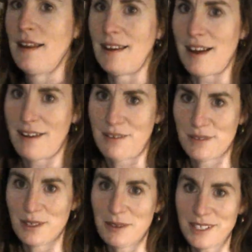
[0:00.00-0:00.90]
Now,
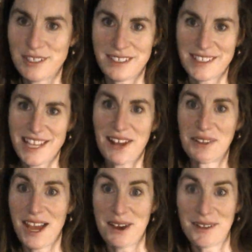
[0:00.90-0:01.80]
the question is, how
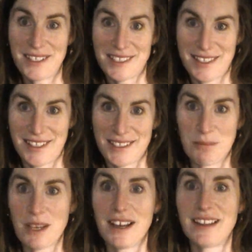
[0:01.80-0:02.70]
loud is this?
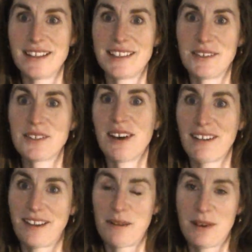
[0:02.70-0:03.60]
Because you're
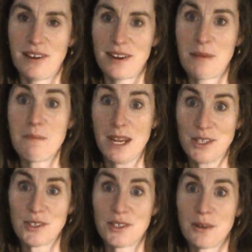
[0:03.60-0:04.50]
talking about a
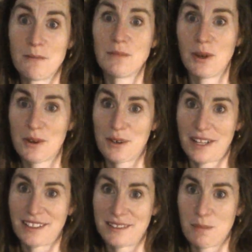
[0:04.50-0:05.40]
major motor
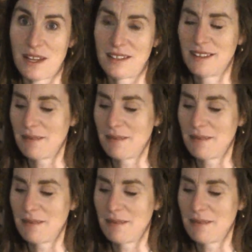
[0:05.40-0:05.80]
in this bud.